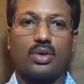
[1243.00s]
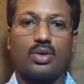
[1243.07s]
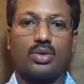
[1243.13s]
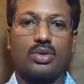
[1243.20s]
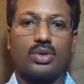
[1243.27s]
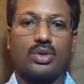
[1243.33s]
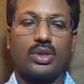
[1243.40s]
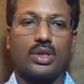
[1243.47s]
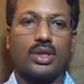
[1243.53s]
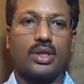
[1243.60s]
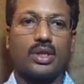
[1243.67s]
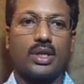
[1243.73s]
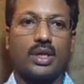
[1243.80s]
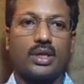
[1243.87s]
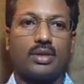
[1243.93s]
You can also
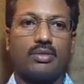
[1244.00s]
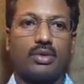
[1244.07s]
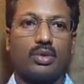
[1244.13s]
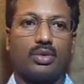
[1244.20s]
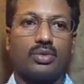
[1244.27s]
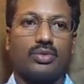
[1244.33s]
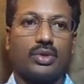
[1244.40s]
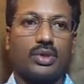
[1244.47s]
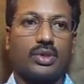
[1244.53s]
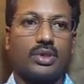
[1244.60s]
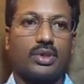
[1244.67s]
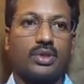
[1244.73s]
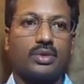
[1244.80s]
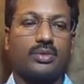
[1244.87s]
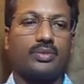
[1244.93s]
generate the other view of
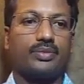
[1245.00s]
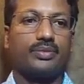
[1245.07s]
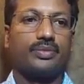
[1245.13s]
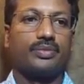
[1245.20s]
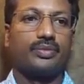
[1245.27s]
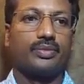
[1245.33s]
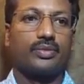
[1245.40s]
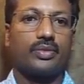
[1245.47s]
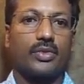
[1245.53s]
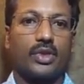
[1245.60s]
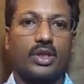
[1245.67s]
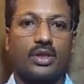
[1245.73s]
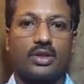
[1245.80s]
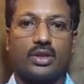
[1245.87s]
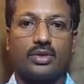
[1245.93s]
this.
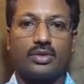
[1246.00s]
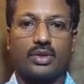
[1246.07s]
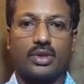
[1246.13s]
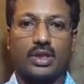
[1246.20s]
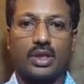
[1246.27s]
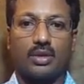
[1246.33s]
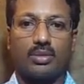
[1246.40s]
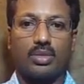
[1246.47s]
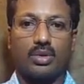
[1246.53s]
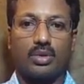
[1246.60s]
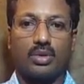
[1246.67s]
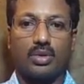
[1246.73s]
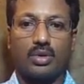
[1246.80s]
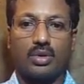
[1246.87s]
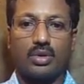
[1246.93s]
So for
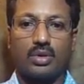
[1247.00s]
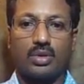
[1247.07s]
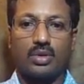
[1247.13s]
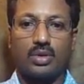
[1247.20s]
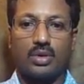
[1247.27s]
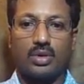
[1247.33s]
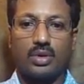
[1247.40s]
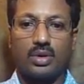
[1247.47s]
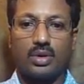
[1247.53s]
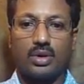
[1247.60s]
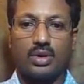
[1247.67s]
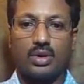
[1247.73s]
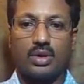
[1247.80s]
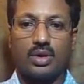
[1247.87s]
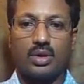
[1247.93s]
example,
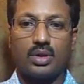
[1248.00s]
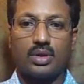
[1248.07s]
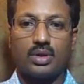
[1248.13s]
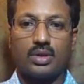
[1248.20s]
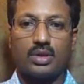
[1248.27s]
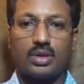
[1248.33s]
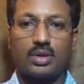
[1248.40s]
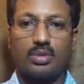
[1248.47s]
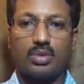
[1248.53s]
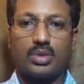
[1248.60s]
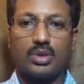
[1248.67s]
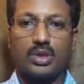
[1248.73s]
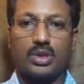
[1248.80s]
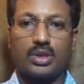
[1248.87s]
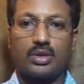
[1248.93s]
insert
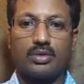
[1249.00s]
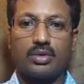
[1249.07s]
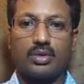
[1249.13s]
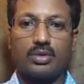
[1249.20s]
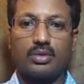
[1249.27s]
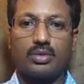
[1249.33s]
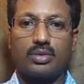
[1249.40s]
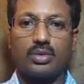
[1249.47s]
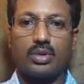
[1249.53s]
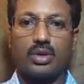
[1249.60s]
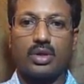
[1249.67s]
projected view.